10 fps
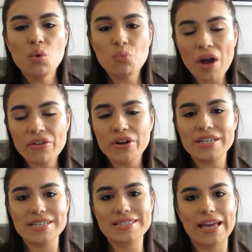weather,
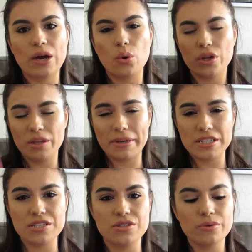it does get oil in my
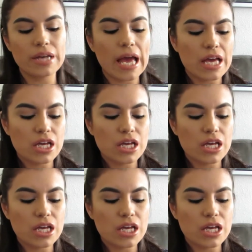T-zone.